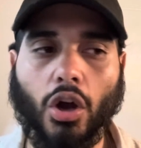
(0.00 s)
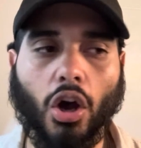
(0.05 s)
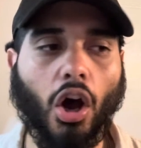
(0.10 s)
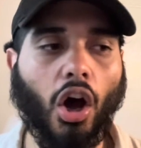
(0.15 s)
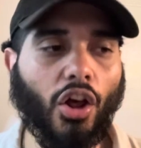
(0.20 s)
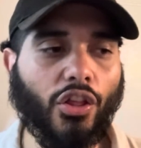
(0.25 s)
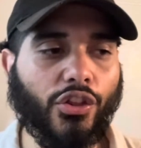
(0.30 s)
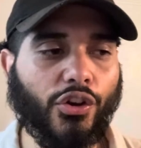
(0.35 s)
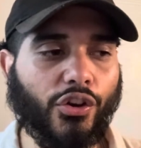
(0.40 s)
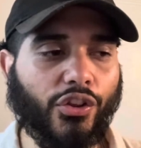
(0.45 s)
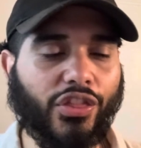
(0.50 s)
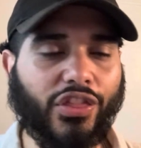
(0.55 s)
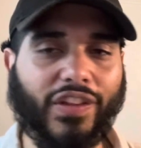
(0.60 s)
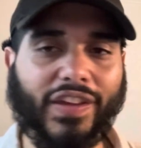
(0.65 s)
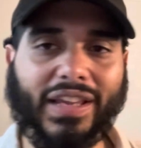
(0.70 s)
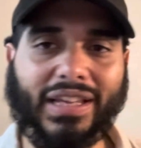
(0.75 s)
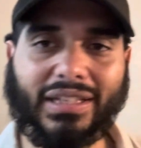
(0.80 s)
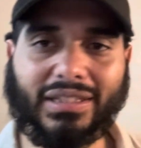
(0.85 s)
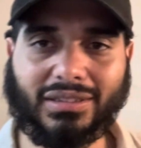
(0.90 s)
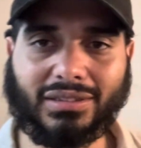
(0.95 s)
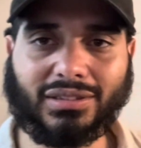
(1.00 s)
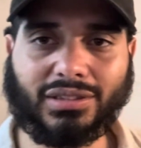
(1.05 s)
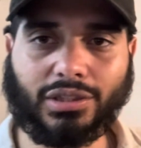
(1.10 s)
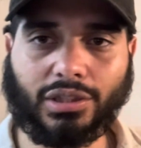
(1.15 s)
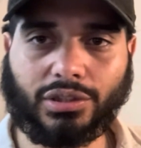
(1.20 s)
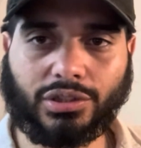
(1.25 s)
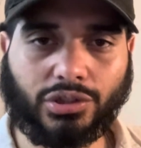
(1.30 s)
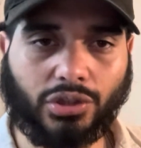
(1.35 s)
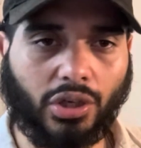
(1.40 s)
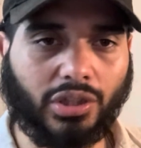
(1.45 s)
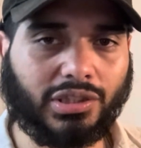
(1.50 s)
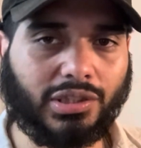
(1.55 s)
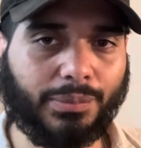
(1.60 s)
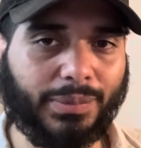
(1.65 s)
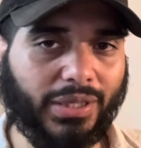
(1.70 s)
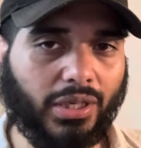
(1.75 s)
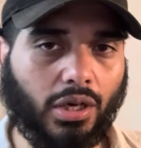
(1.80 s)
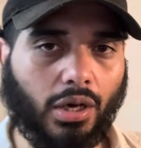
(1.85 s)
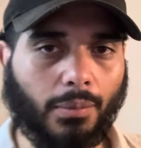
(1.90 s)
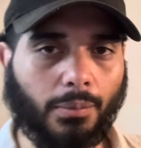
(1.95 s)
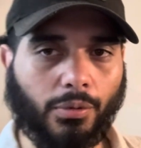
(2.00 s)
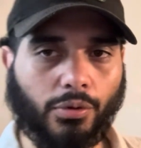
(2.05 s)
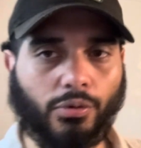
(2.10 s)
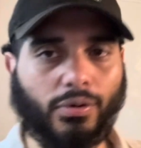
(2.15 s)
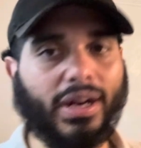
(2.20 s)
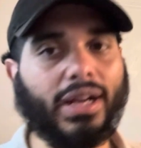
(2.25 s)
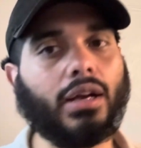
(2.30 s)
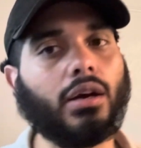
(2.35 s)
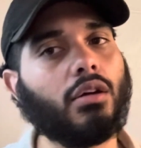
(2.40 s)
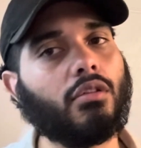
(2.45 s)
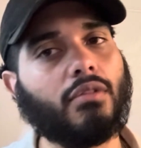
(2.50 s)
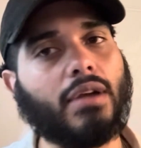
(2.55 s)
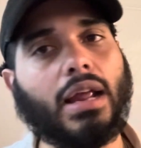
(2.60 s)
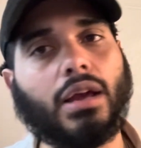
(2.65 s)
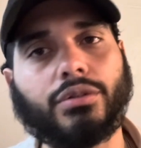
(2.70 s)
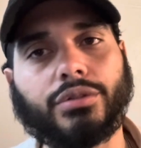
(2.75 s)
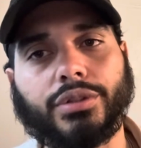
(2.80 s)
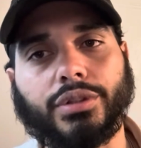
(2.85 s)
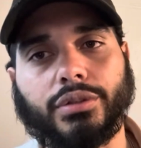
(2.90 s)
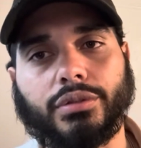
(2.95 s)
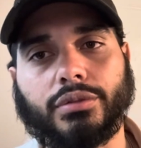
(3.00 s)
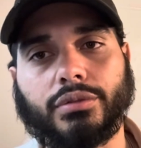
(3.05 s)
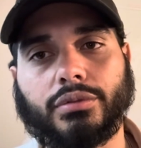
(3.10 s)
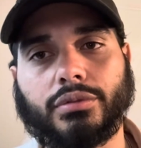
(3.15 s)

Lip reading: Other things start to become great around you.